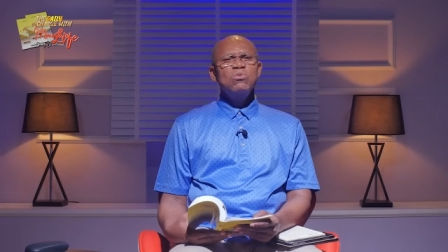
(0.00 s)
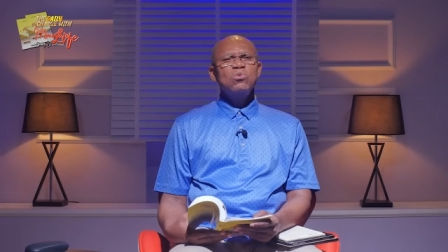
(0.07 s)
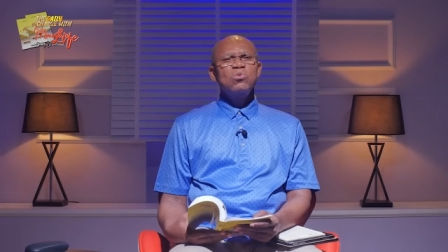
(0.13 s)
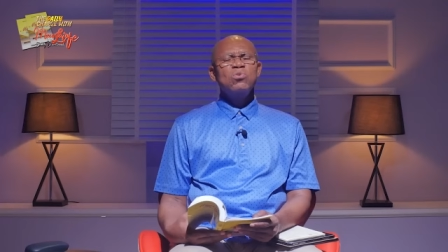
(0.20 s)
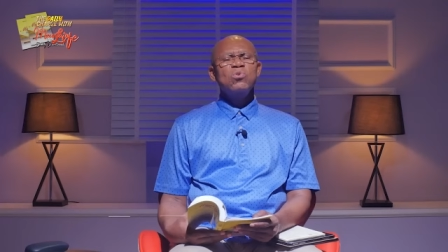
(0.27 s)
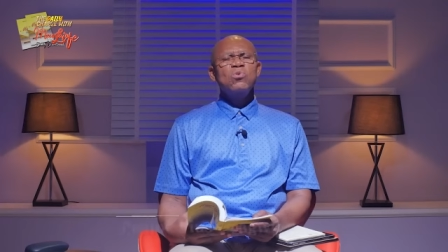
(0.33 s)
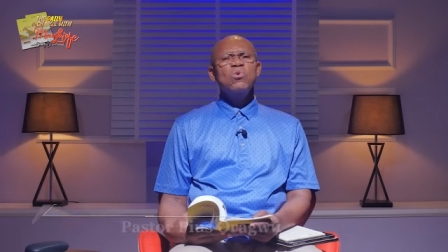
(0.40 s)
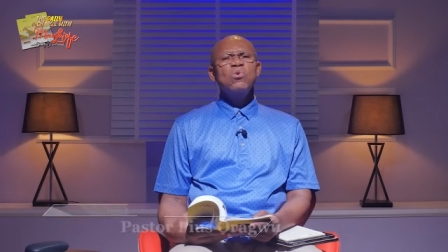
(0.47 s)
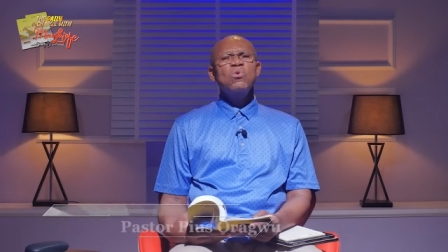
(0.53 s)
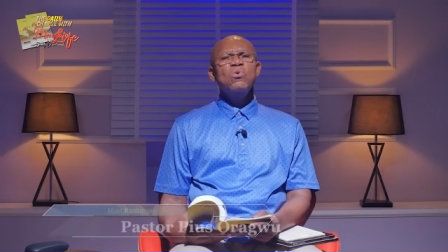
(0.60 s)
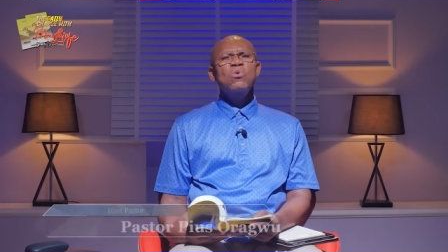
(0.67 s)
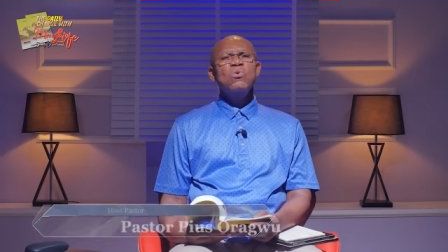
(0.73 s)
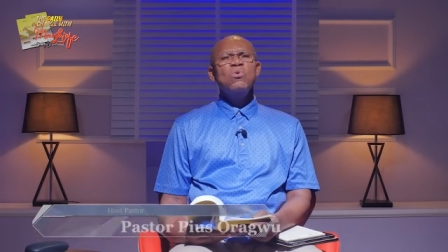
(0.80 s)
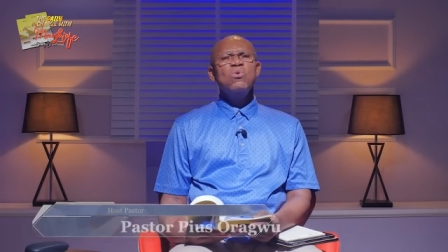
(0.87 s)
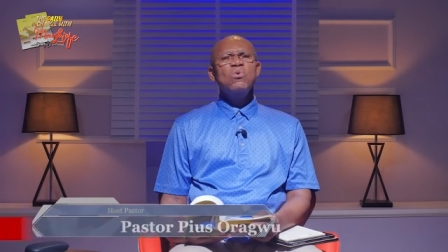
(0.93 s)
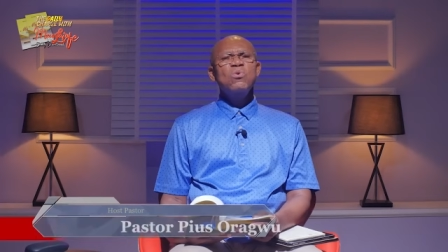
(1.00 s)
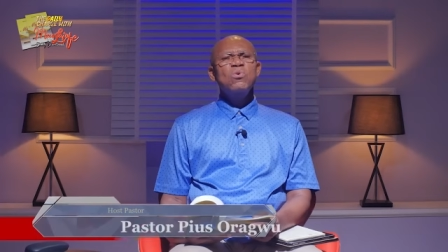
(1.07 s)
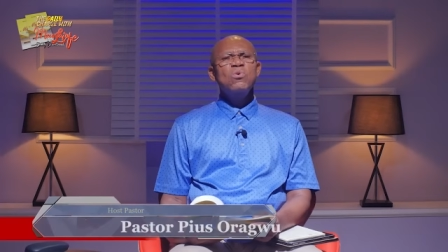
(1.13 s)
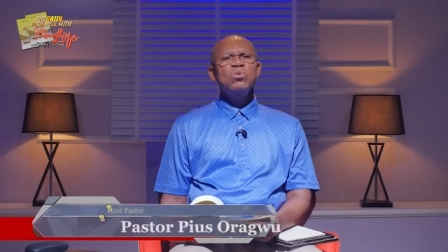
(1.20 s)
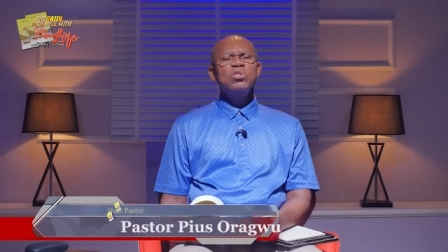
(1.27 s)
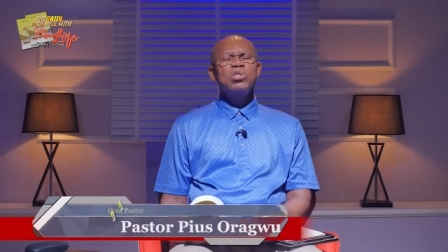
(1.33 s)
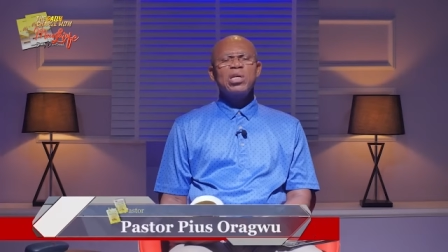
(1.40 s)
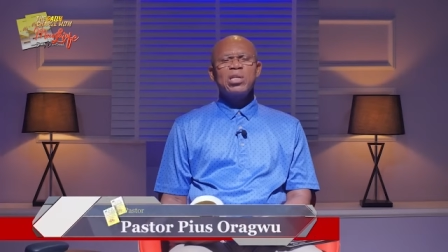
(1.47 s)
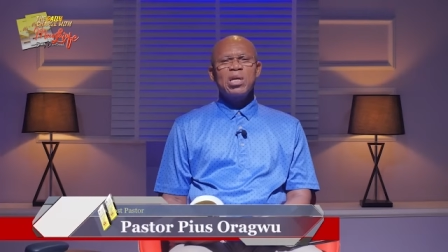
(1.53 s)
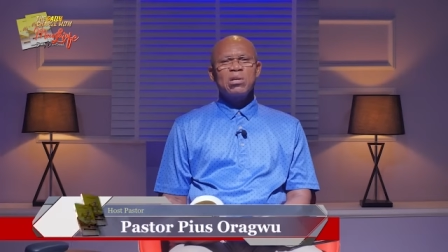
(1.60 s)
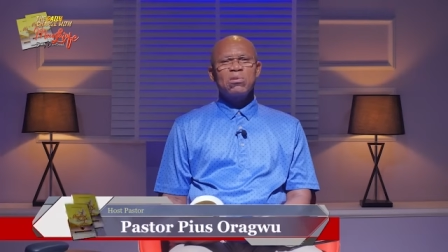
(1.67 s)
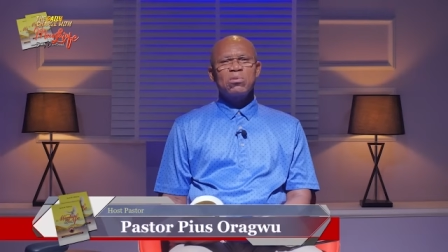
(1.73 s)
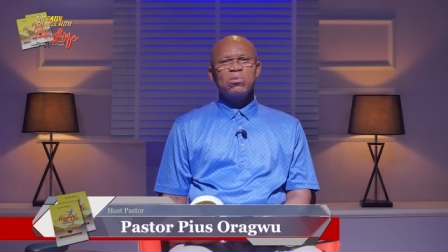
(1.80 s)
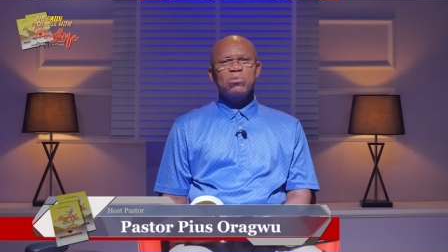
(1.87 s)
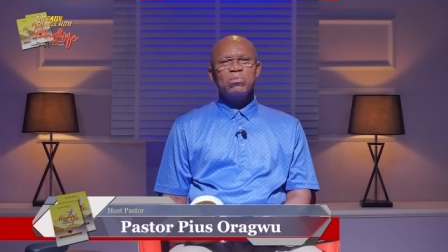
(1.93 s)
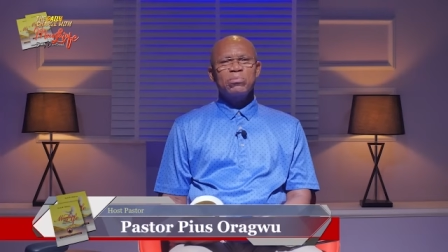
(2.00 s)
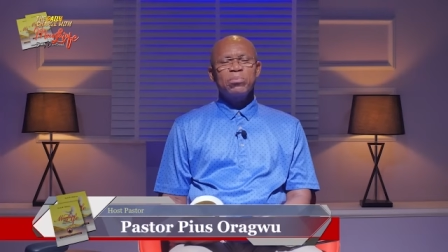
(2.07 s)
So generous.